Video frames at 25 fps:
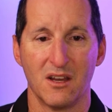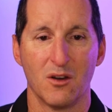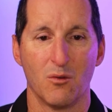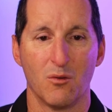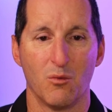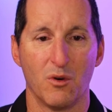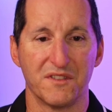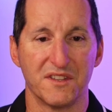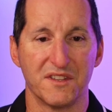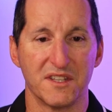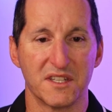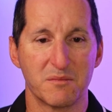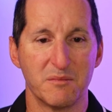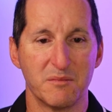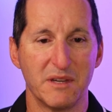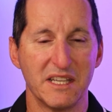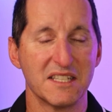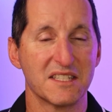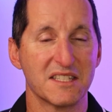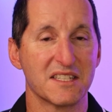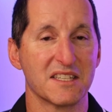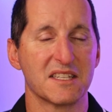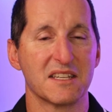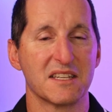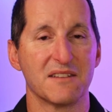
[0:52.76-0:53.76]
What this
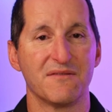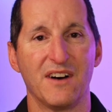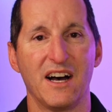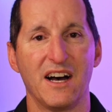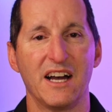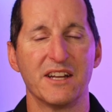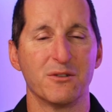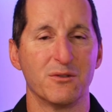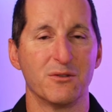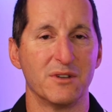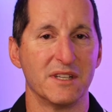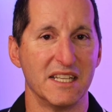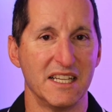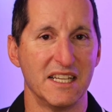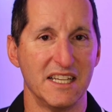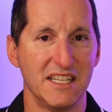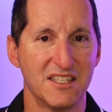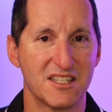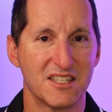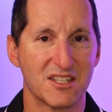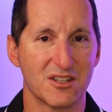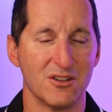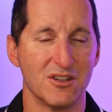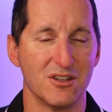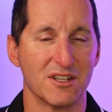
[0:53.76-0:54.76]
means is if I do an
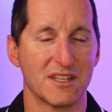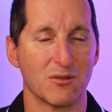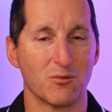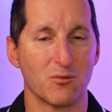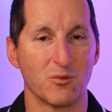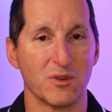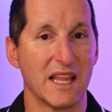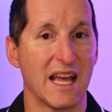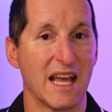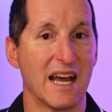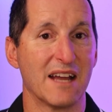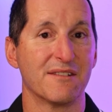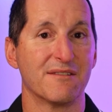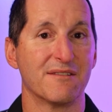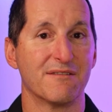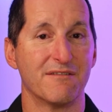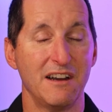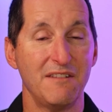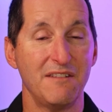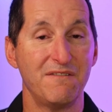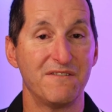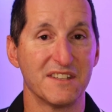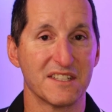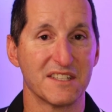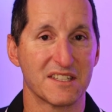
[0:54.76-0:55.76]
insert without
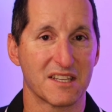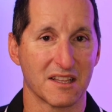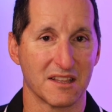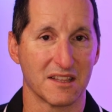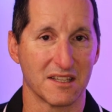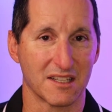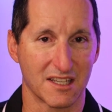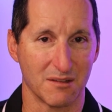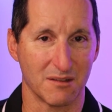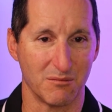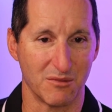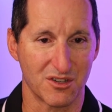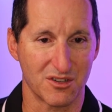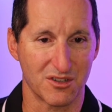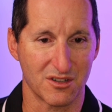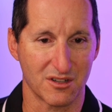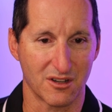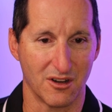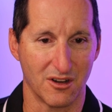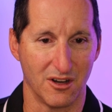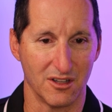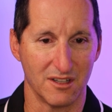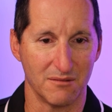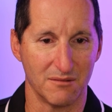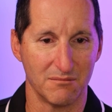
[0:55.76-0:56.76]
referencing the commission
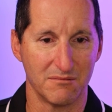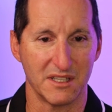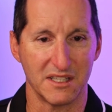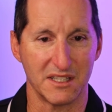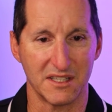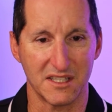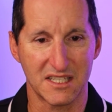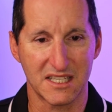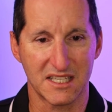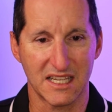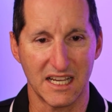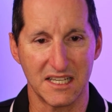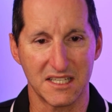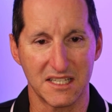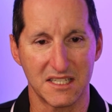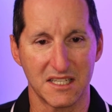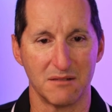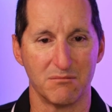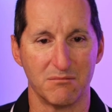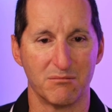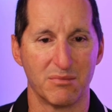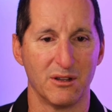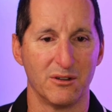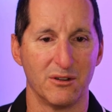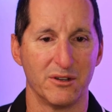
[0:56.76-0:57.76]
column, in this case
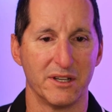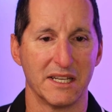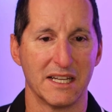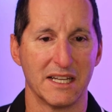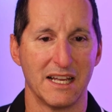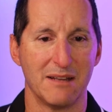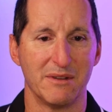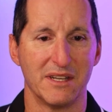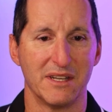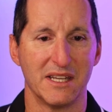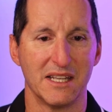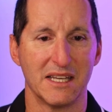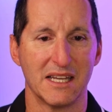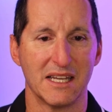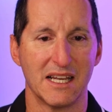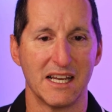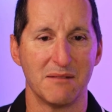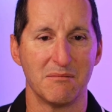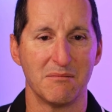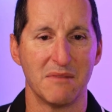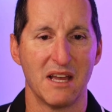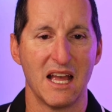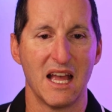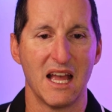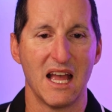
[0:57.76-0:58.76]
employee name and
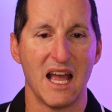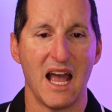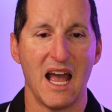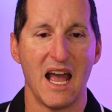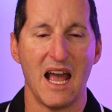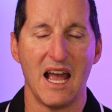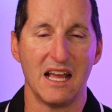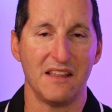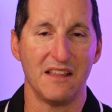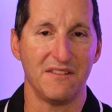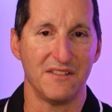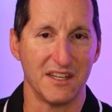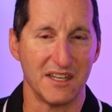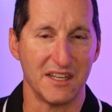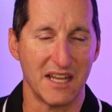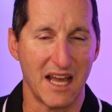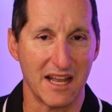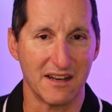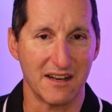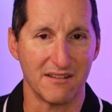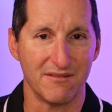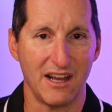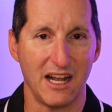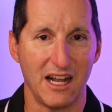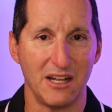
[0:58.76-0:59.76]
ename, and then
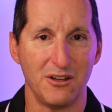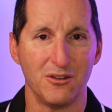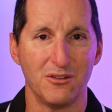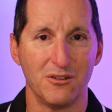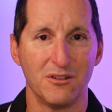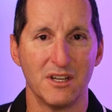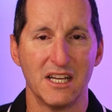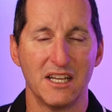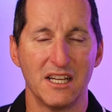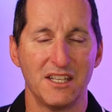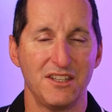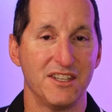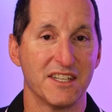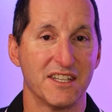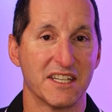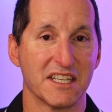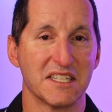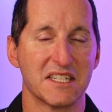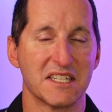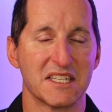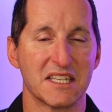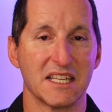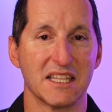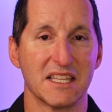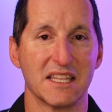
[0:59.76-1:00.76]
add a value, you can
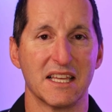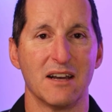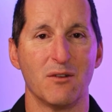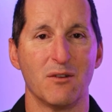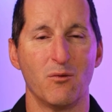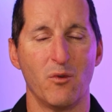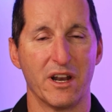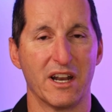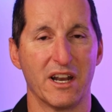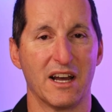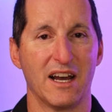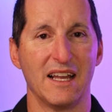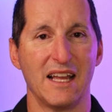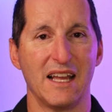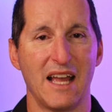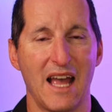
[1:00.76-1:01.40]
see that when I